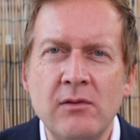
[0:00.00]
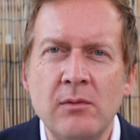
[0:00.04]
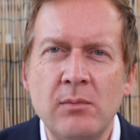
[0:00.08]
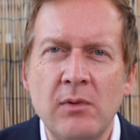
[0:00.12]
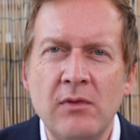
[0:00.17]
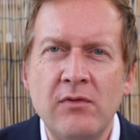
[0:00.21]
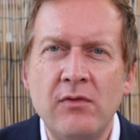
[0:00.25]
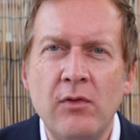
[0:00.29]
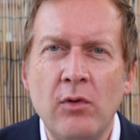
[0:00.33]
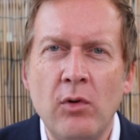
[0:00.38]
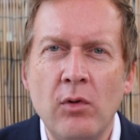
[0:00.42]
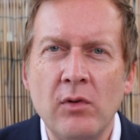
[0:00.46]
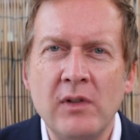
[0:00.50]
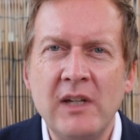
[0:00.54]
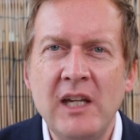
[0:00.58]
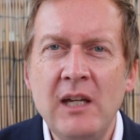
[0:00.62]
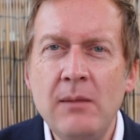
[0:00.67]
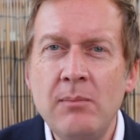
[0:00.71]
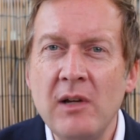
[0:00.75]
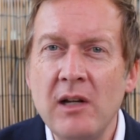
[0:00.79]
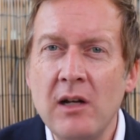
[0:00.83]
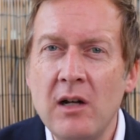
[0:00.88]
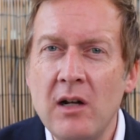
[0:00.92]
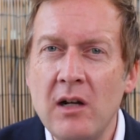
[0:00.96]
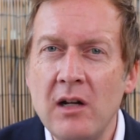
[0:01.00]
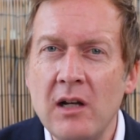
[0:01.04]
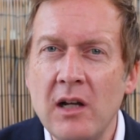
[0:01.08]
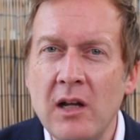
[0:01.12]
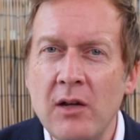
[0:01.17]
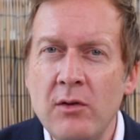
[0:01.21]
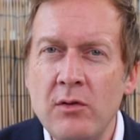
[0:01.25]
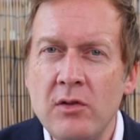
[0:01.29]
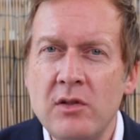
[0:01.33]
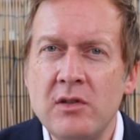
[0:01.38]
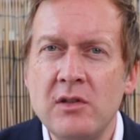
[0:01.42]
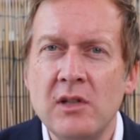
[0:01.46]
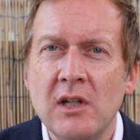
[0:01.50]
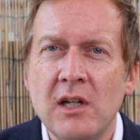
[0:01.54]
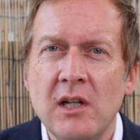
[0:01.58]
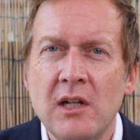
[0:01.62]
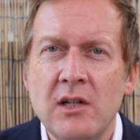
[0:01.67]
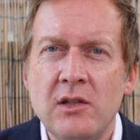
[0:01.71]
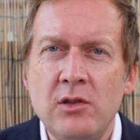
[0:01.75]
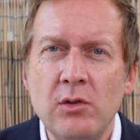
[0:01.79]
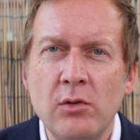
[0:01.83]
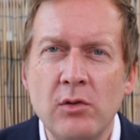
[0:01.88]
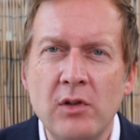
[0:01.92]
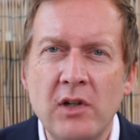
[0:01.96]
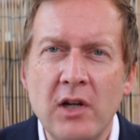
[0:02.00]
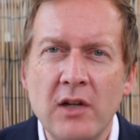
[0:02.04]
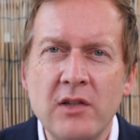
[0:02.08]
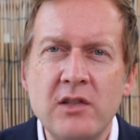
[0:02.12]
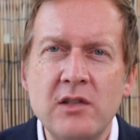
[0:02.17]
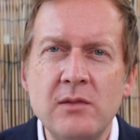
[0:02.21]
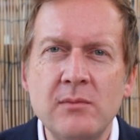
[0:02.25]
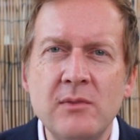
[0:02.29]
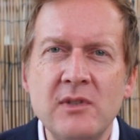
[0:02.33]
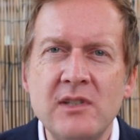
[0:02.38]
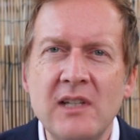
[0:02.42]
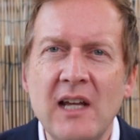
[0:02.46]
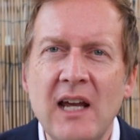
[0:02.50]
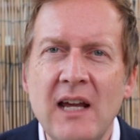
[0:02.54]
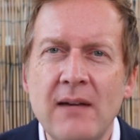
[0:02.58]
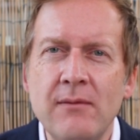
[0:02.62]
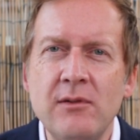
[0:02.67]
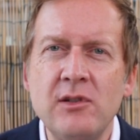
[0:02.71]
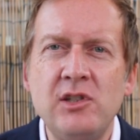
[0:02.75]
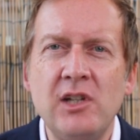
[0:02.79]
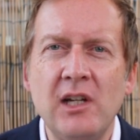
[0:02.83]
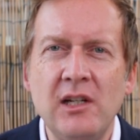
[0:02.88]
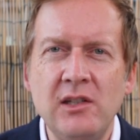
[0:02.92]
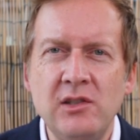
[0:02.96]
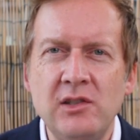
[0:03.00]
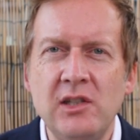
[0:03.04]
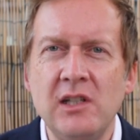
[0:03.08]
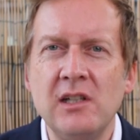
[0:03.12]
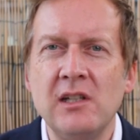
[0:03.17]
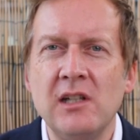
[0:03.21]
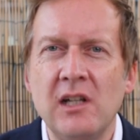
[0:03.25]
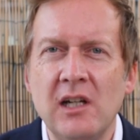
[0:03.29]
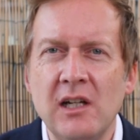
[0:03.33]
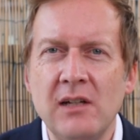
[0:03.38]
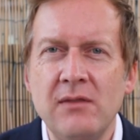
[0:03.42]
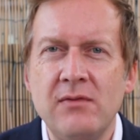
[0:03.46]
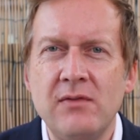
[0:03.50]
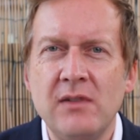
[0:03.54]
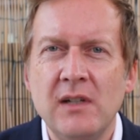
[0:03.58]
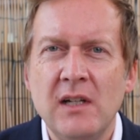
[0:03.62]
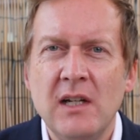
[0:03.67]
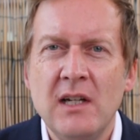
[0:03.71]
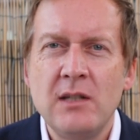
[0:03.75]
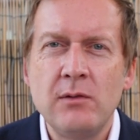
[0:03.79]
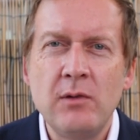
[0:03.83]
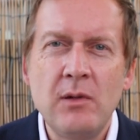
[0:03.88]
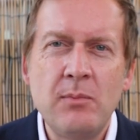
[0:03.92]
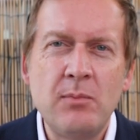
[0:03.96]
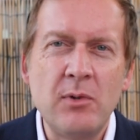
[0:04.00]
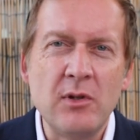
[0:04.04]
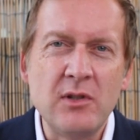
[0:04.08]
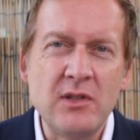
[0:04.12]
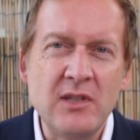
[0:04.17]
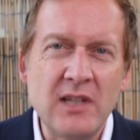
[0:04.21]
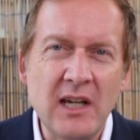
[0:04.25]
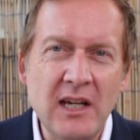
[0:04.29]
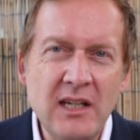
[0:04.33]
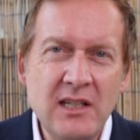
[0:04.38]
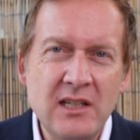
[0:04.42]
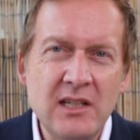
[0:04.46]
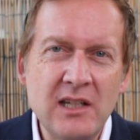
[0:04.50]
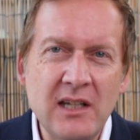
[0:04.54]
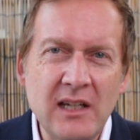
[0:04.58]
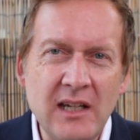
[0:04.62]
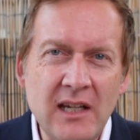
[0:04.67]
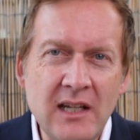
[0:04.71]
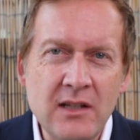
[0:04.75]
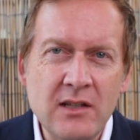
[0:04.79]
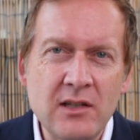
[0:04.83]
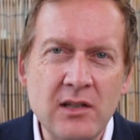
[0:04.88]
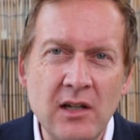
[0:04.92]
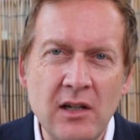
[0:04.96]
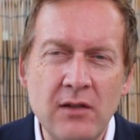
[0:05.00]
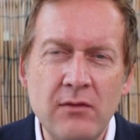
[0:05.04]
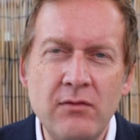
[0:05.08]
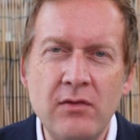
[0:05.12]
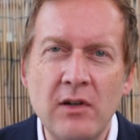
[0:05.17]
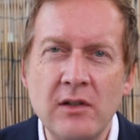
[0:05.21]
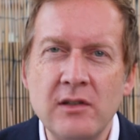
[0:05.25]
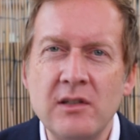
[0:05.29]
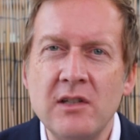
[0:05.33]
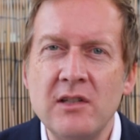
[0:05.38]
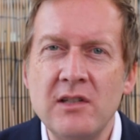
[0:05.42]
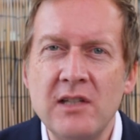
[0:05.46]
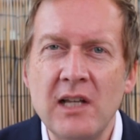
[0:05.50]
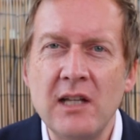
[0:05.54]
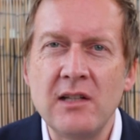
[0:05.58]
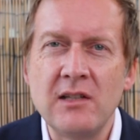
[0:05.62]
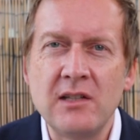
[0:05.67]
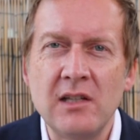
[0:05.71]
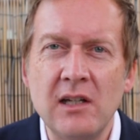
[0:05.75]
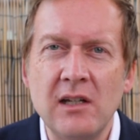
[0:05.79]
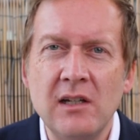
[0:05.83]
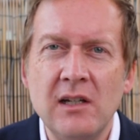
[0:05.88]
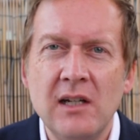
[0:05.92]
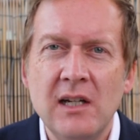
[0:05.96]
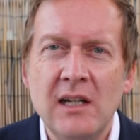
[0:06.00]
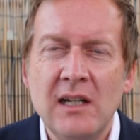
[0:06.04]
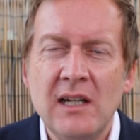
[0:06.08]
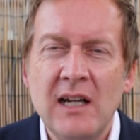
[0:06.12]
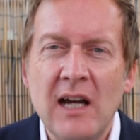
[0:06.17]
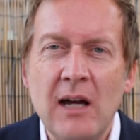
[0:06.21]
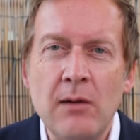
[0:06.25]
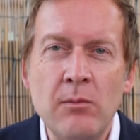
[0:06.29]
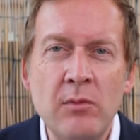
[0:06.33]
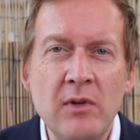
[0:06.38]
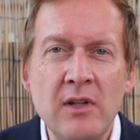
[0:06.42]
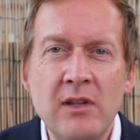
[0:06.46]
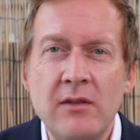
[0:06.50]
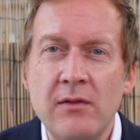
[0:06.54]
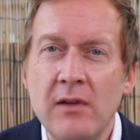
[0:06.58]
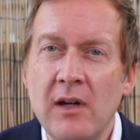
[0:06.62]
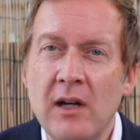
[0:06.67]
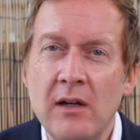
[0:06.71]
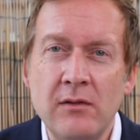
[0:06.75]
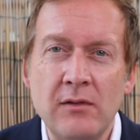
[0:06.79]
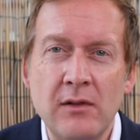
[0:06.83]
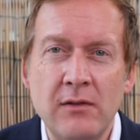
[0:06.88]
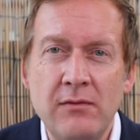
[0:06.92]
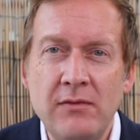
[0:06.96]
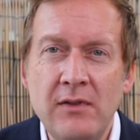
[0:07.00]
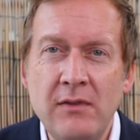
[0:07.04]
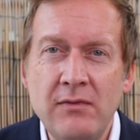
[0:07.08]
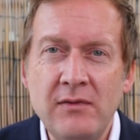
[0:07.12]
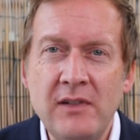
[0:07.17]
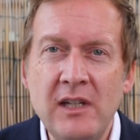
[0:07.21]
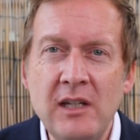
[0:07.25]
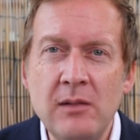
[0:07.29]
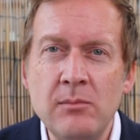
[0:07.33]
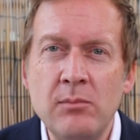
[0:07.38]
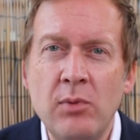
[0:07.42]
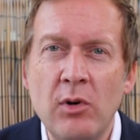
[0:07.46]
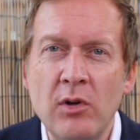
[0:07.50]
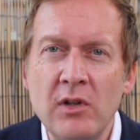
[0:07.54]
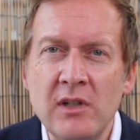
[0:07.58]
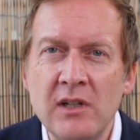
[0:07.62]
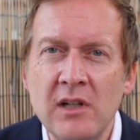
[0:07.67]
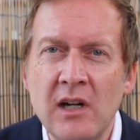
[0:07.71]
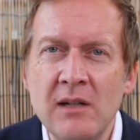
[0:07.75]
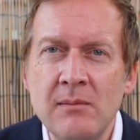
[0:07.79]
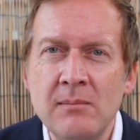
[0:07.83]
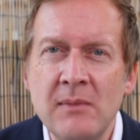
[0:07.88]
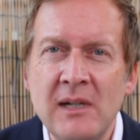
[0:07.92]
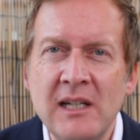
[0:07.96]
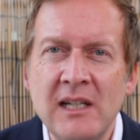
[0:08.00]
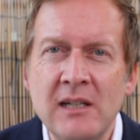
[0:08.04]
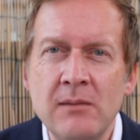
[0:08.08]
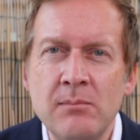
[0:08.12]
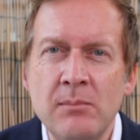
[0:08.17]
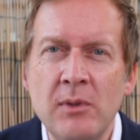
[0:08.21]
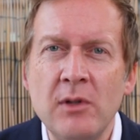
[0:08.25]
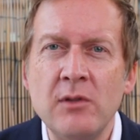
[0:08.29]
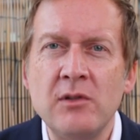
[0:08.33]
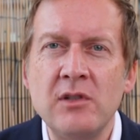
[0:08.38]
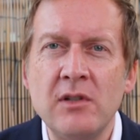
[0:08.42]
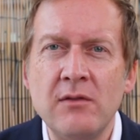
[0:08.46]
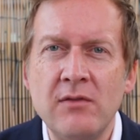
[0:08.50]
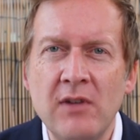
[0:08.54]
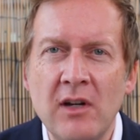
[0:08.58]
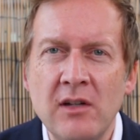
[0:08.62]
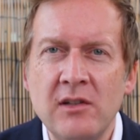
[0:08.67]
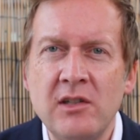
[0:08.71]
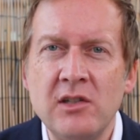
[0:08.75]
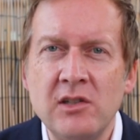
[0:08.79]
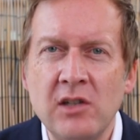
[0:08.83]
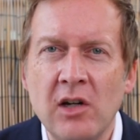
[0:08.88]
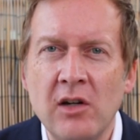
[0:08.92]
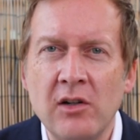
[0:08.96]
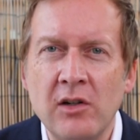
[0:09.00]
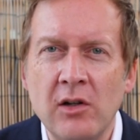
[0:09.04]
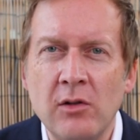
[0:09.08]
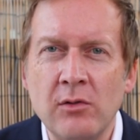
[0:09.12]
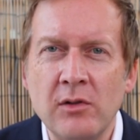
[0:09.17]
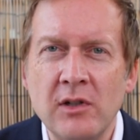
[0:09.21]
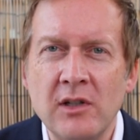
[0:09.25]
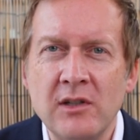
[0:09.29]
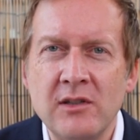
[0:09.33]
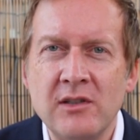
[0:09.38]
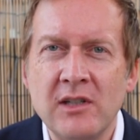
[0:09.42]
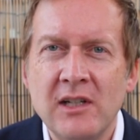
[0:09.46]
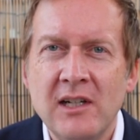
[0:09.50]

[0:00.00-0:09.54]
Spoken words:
before, keeping close to your customer's ever-changing life. So we put data insight front and center, and with over 15.9 million Boots Advantage card holders,